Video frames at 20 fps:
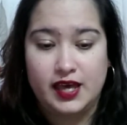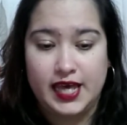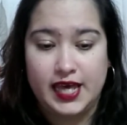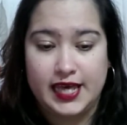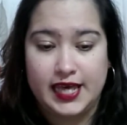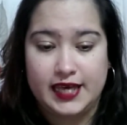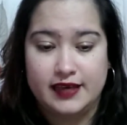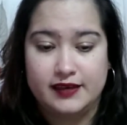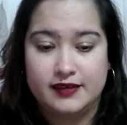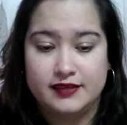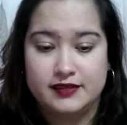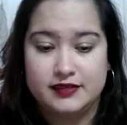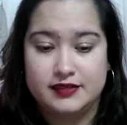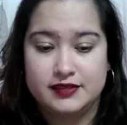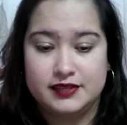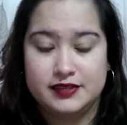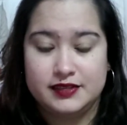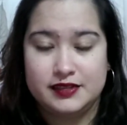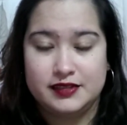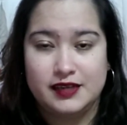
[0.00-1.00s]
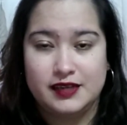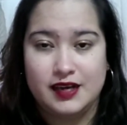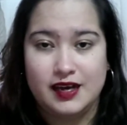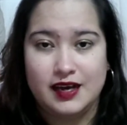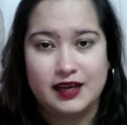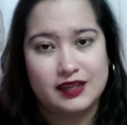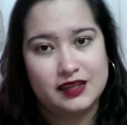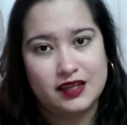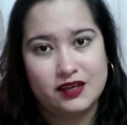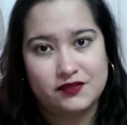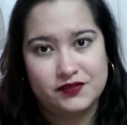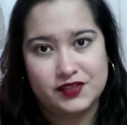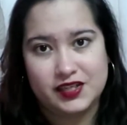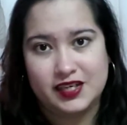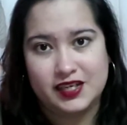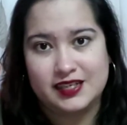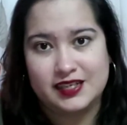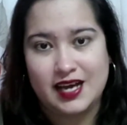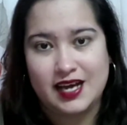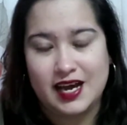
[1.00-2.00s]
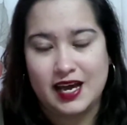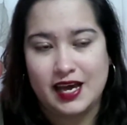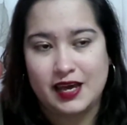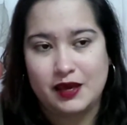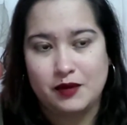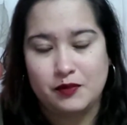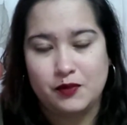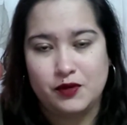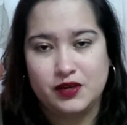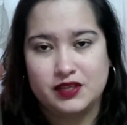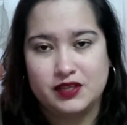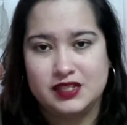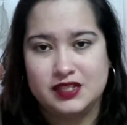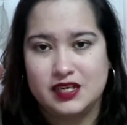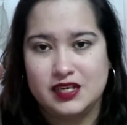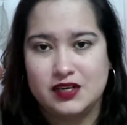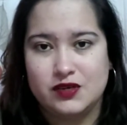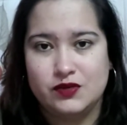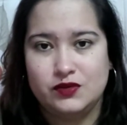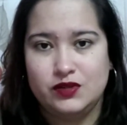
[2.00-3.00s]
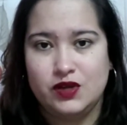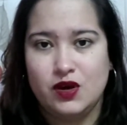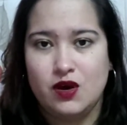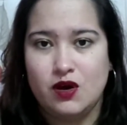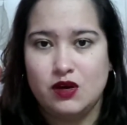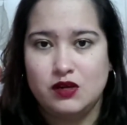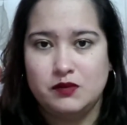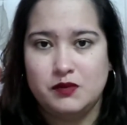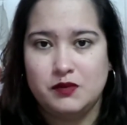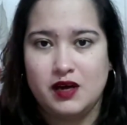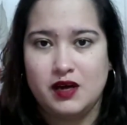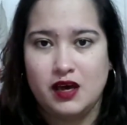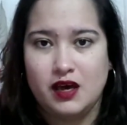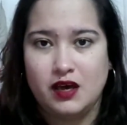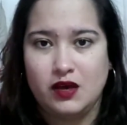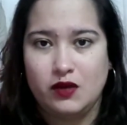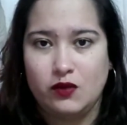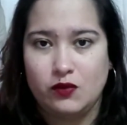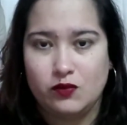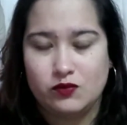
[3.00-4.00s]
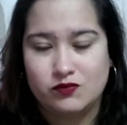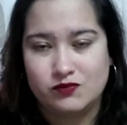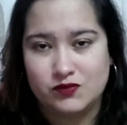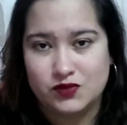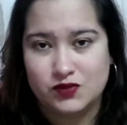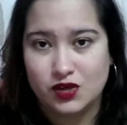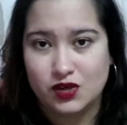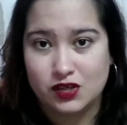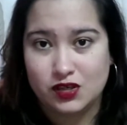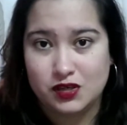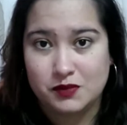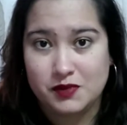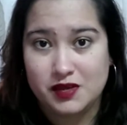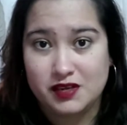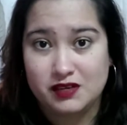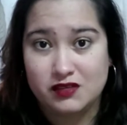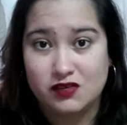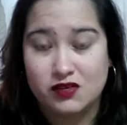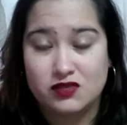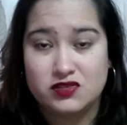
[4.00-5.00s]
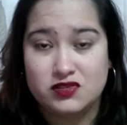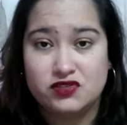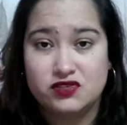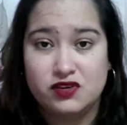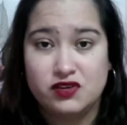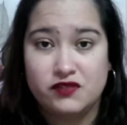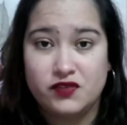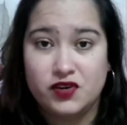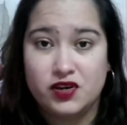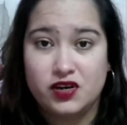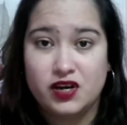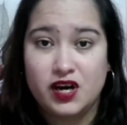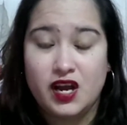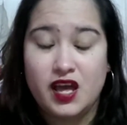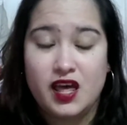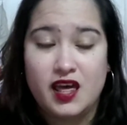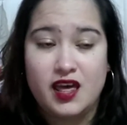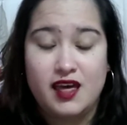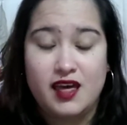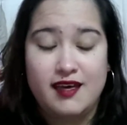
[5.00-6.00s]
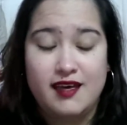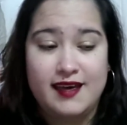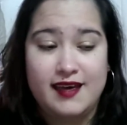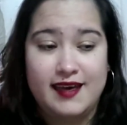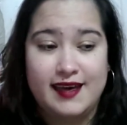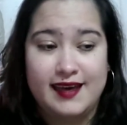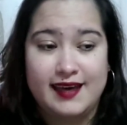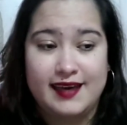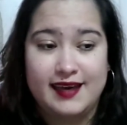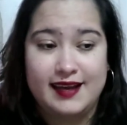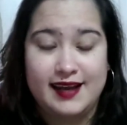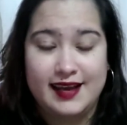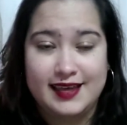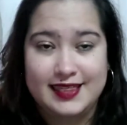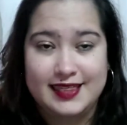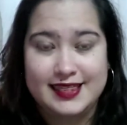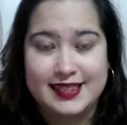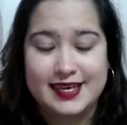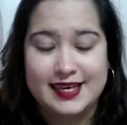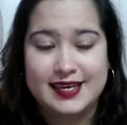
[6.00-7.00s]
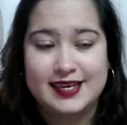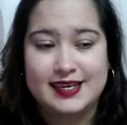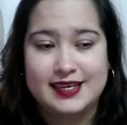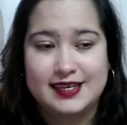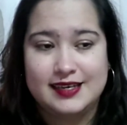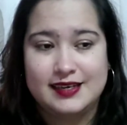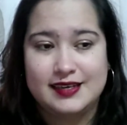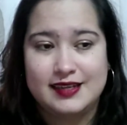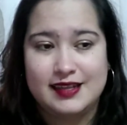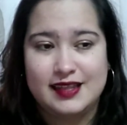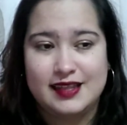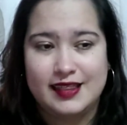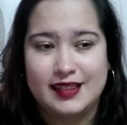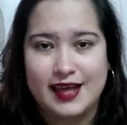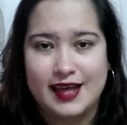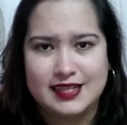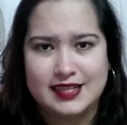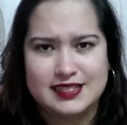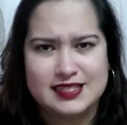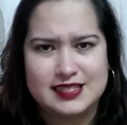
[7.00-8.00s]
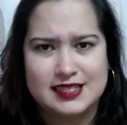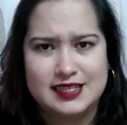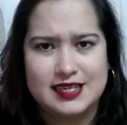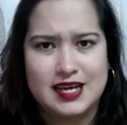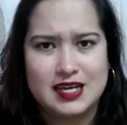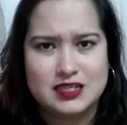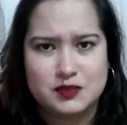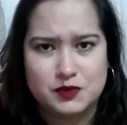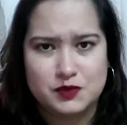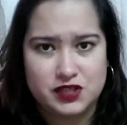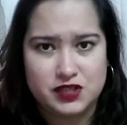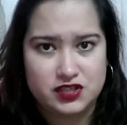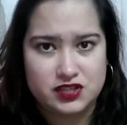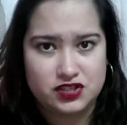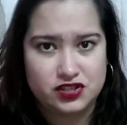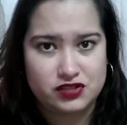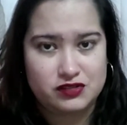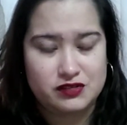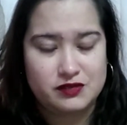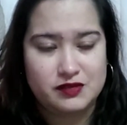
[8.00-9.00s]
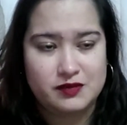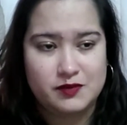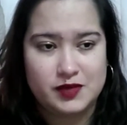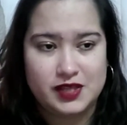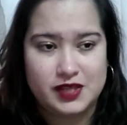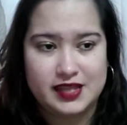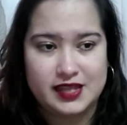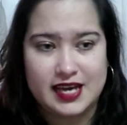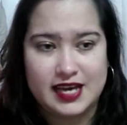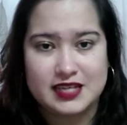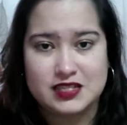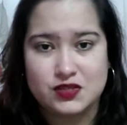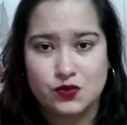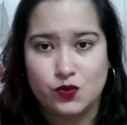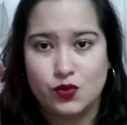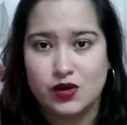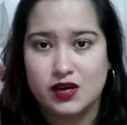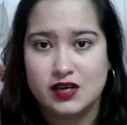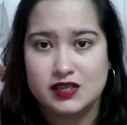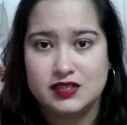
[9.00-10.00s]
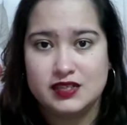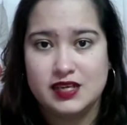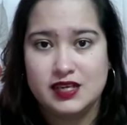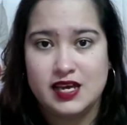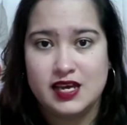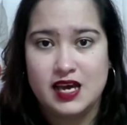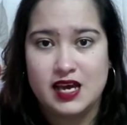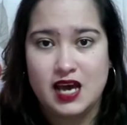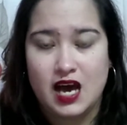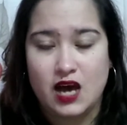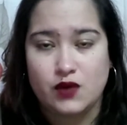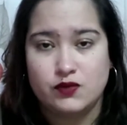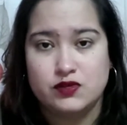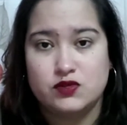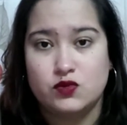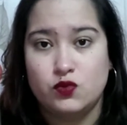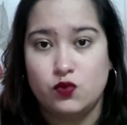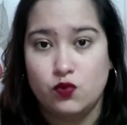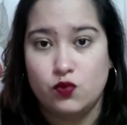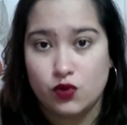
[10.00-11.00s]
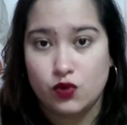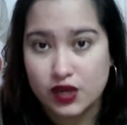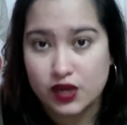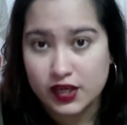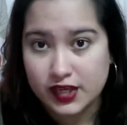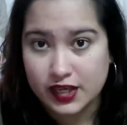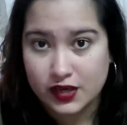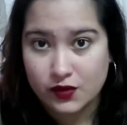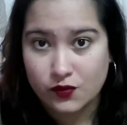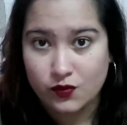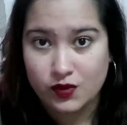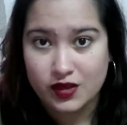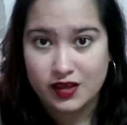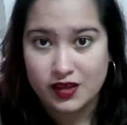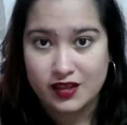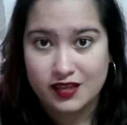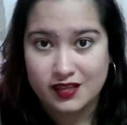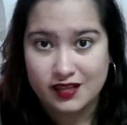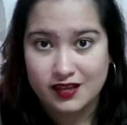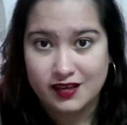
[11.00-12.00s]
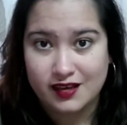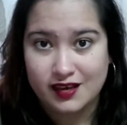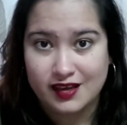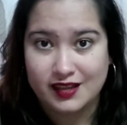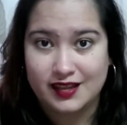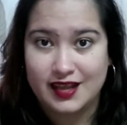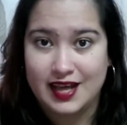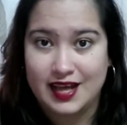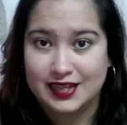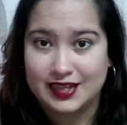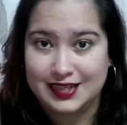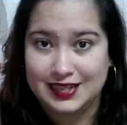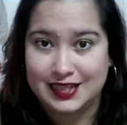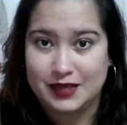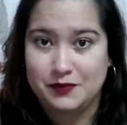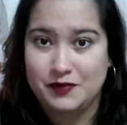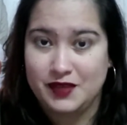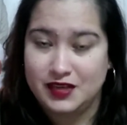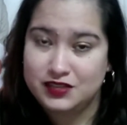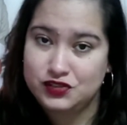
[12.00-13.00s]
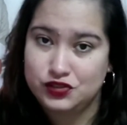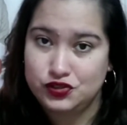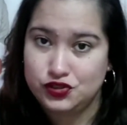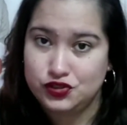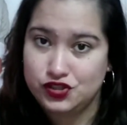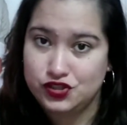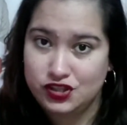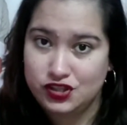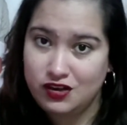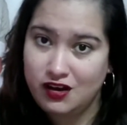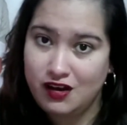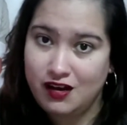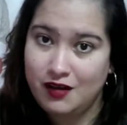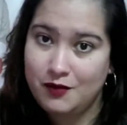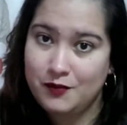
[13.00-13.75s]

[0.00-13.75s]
And uh, I loved it. I put it down on my document on Scrivener, and I think that scene has potential but that's what I was working with in that clip that you just saw